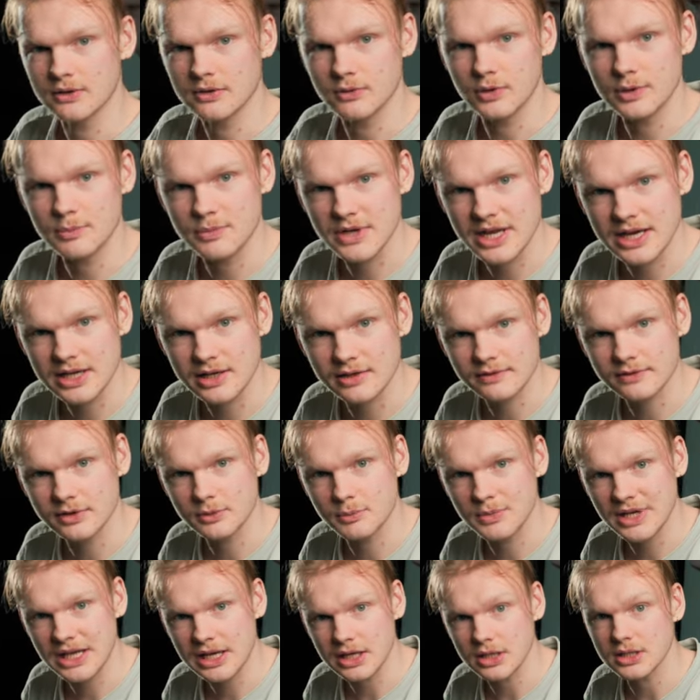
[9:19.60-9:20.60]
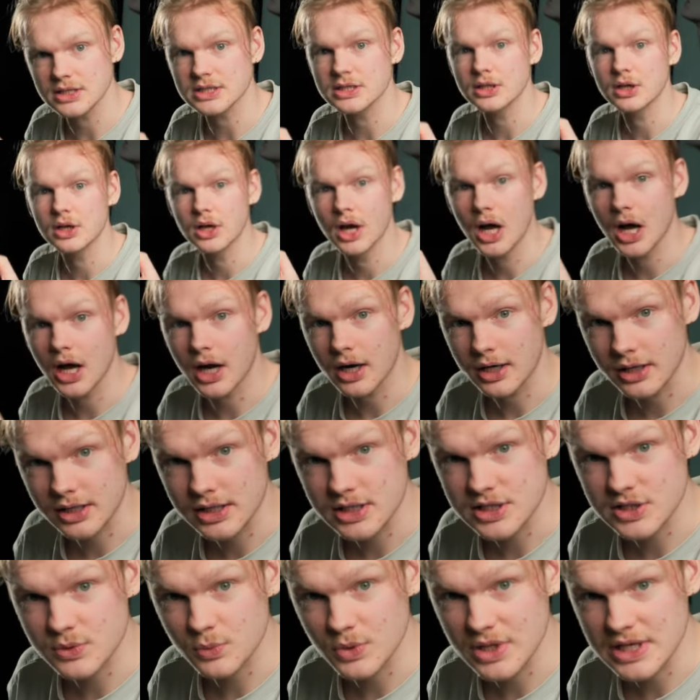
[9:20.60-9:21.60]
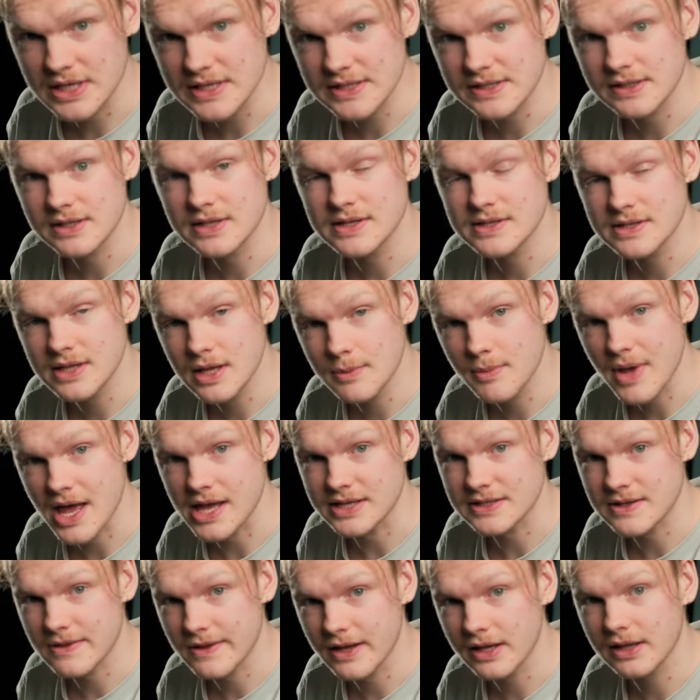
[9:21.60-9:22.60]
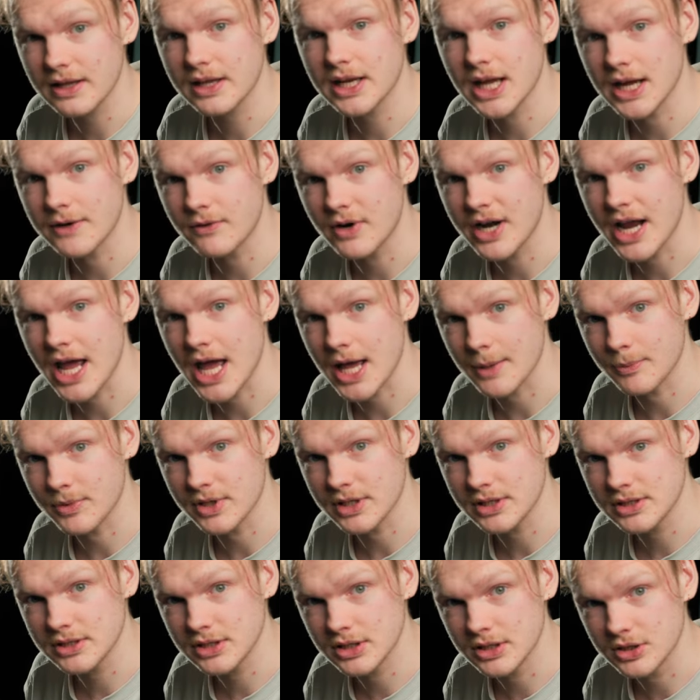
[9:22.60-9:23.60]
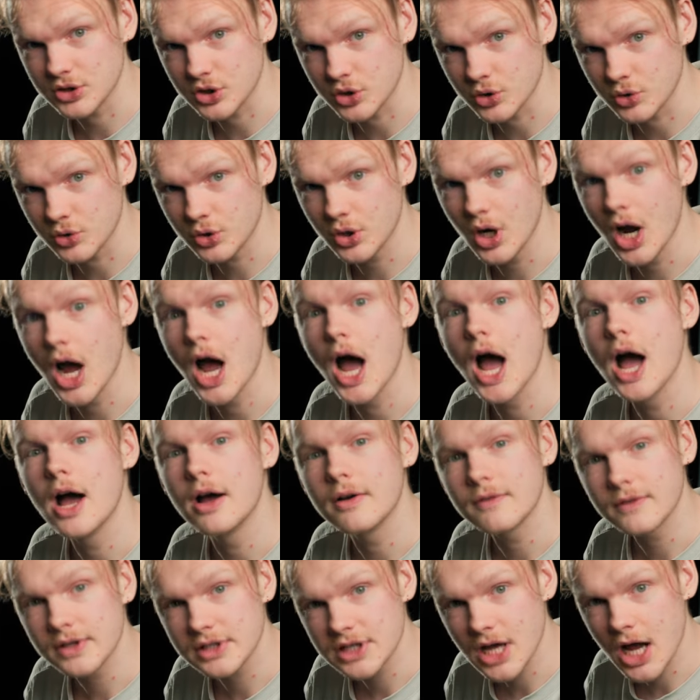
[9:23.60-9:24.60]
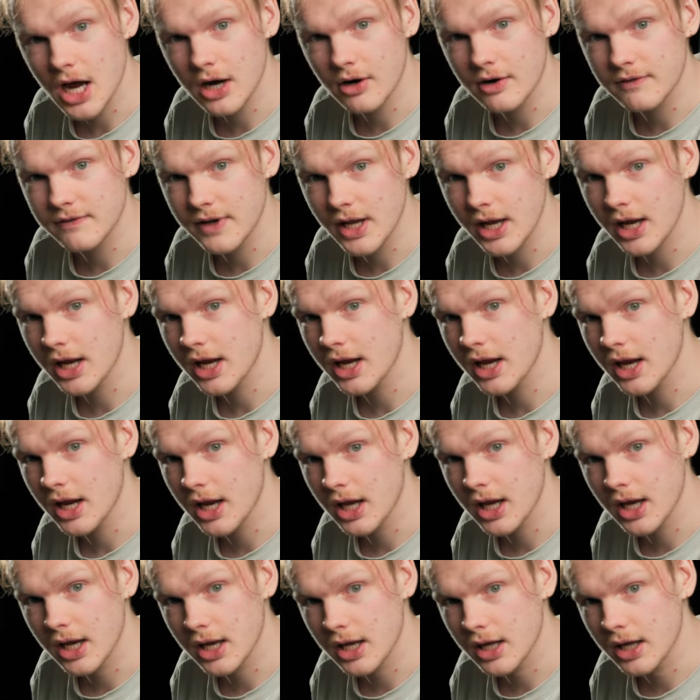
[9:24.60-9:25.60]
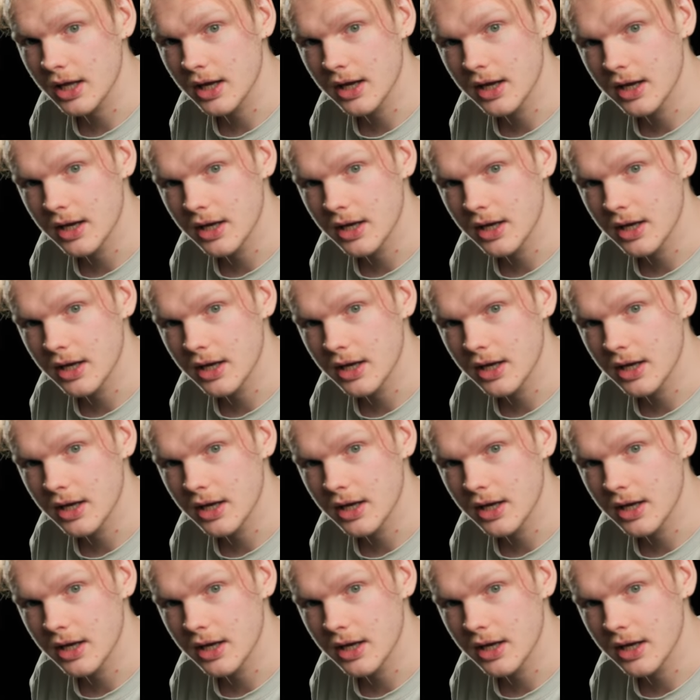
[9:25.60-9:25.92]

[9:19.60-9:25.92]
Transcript: repeat after me kids, Arca Swiss is the best thing that ever happened to photography.